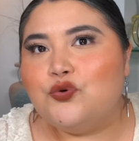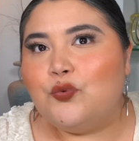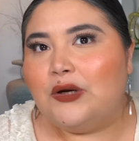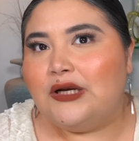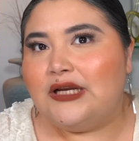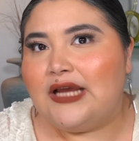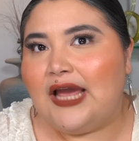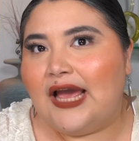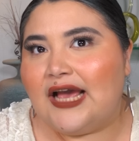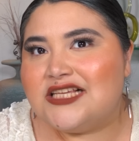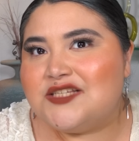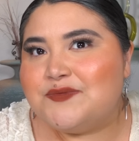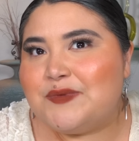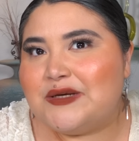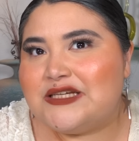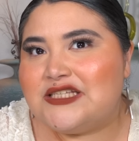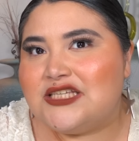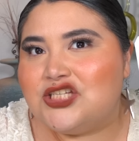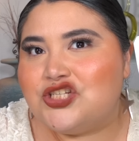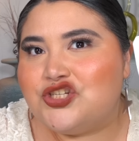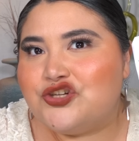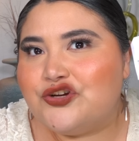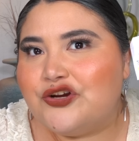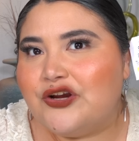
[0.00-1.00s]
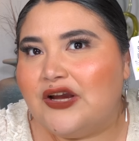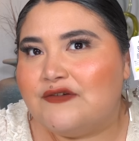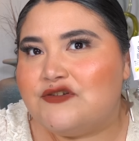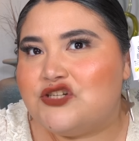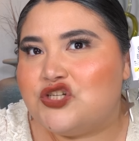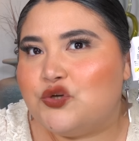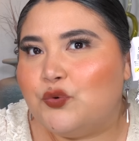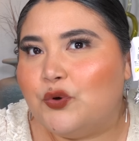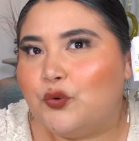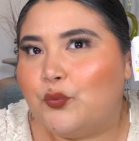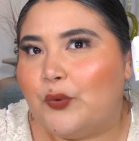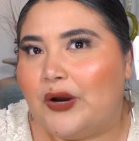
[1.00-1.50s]
do want to ask my sister if she
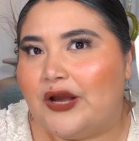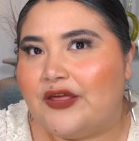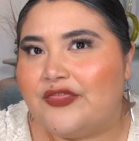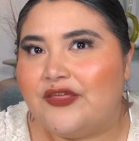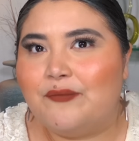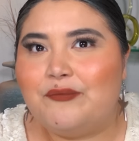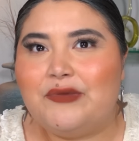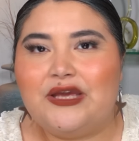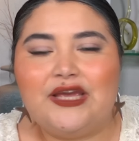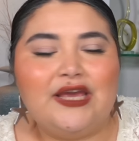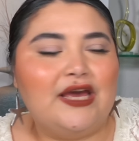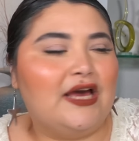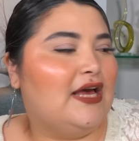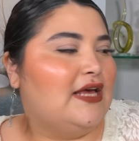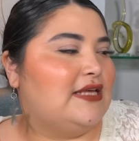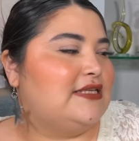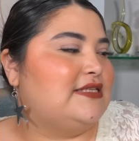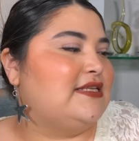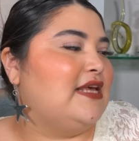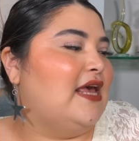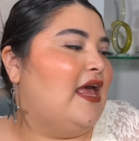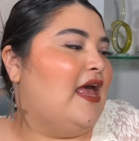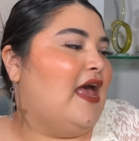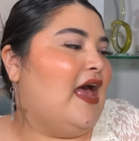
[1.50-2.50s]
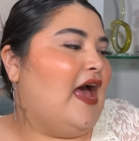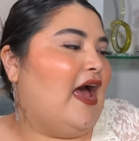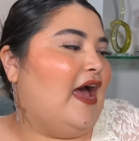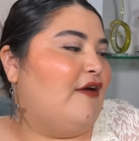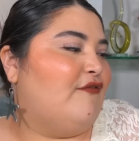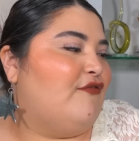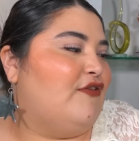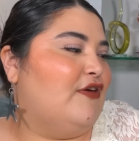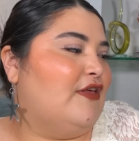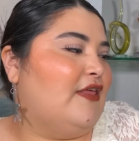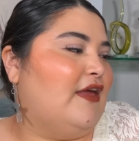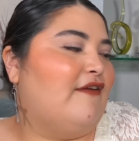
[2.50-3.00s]
would wear them because I
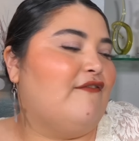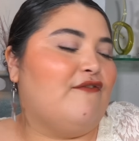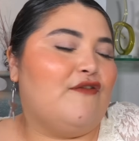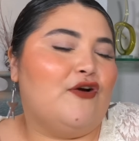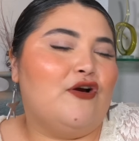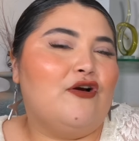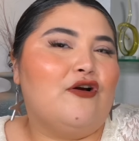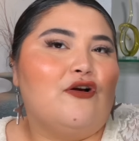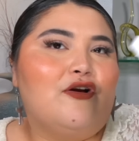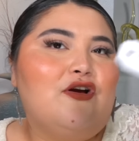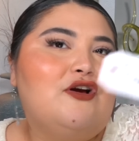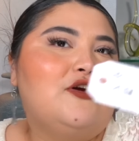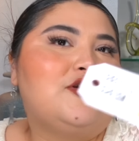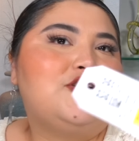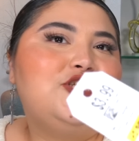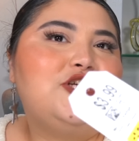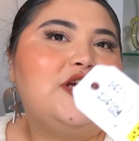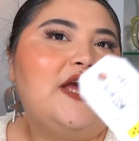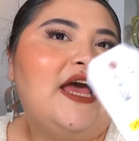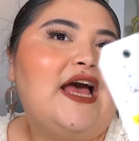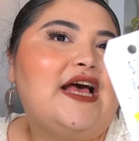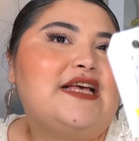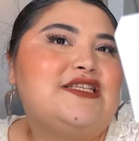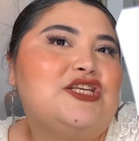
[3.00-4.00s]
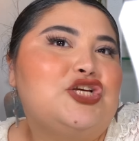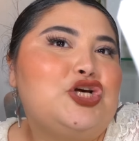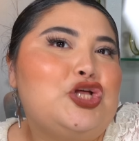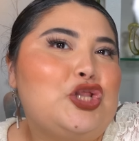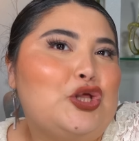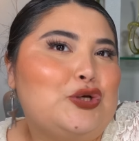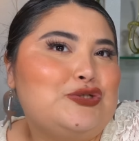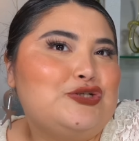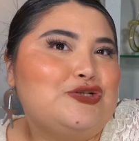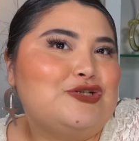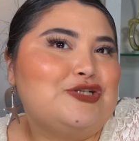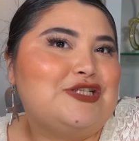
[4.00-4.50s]
feel like for her she has a
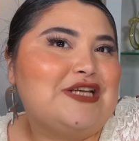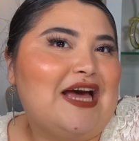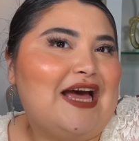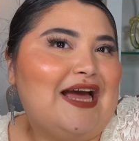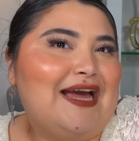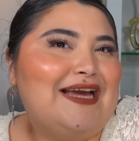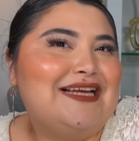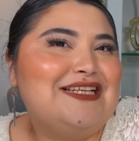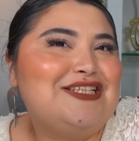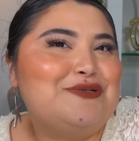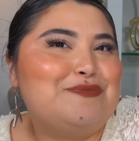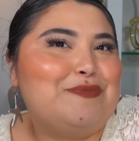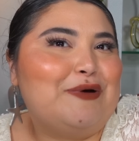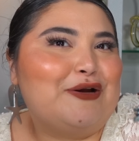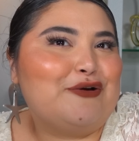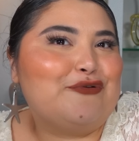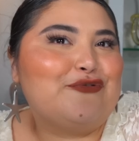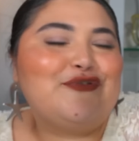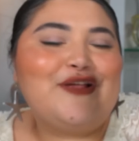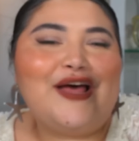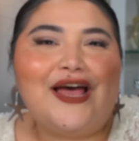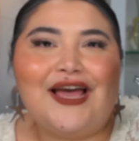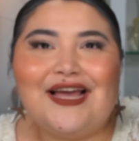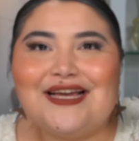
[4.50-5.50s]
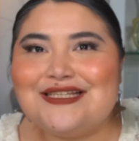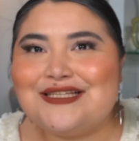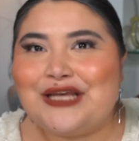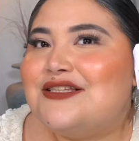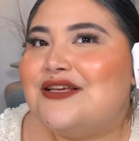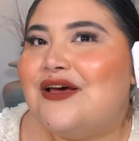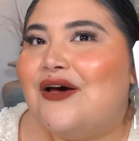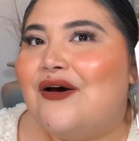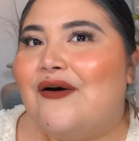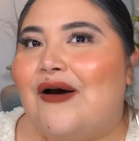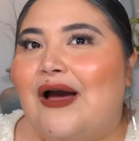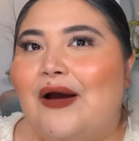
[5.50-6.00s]
closer tie to butterflies so
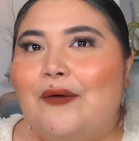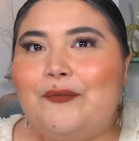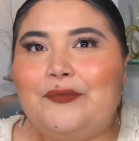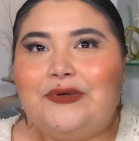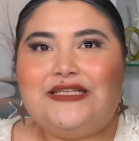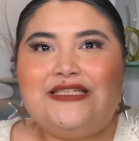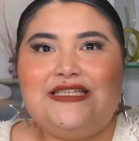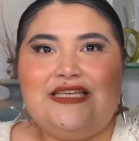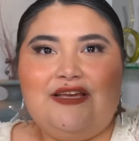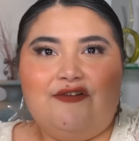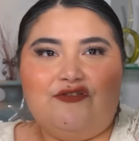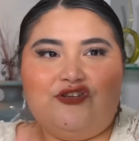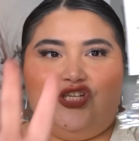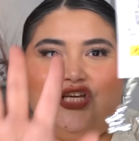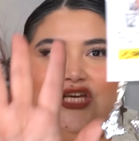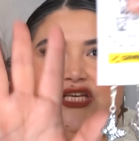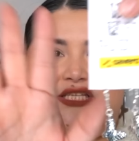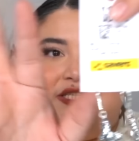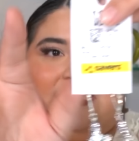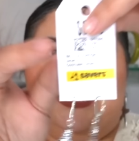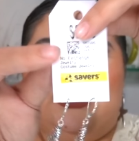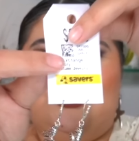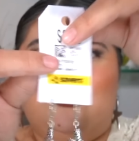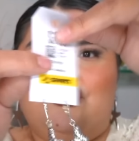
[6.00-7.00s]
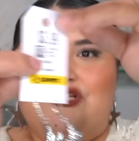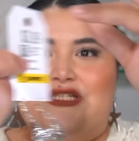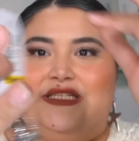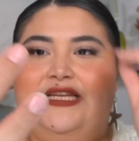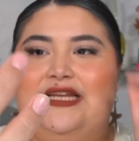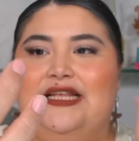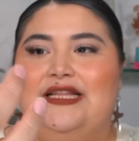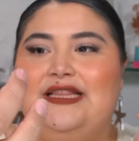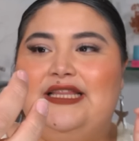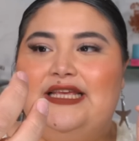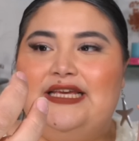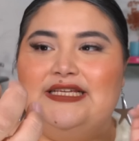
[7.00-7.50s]
i want to see if she's interested
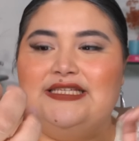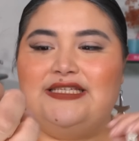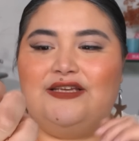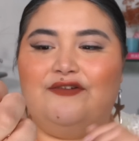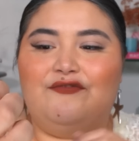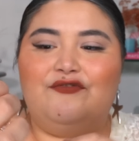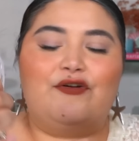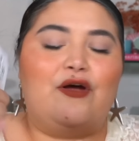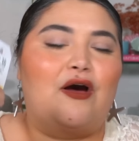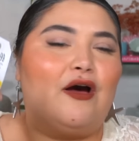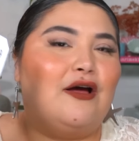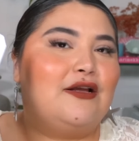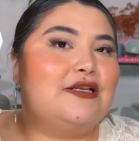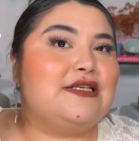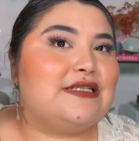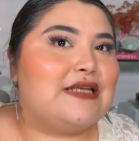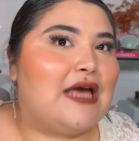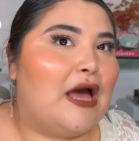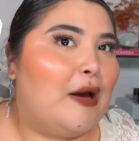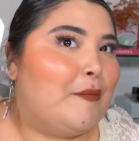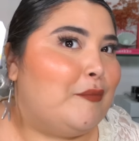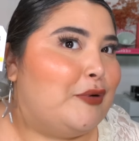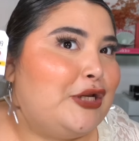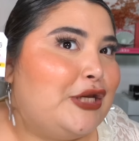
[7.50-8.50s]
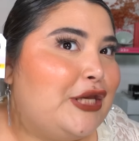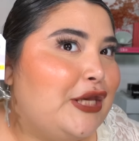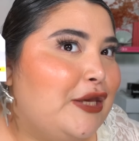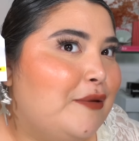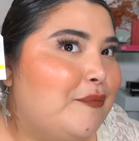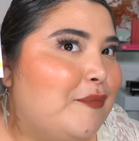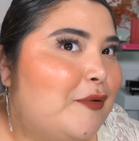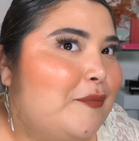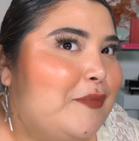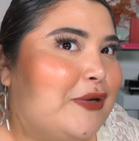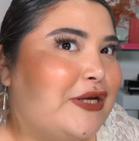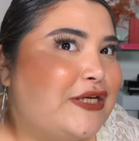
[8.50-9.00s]
in these. If not, I'm gonna keep
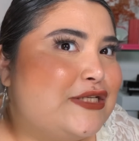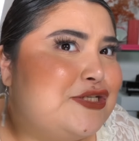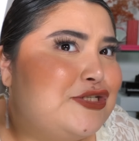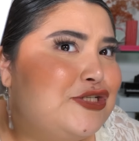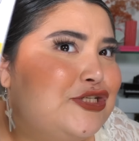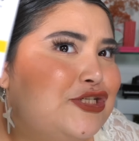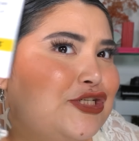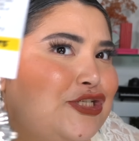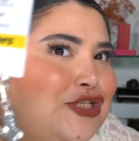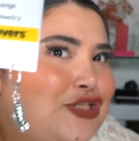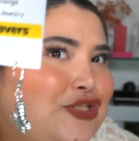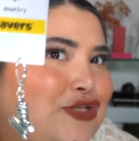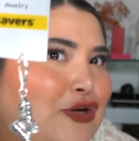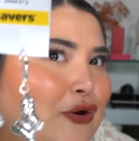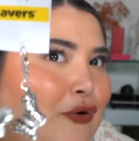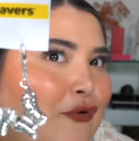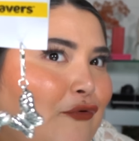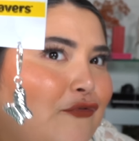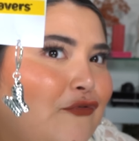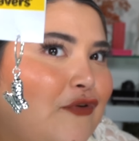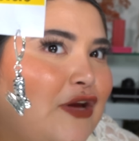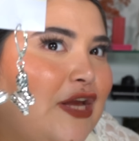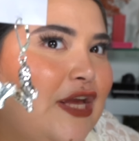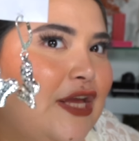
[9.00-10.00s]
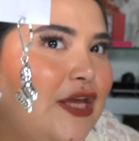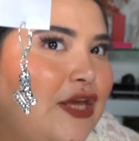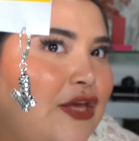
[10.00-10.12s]
them because because they're just so freaking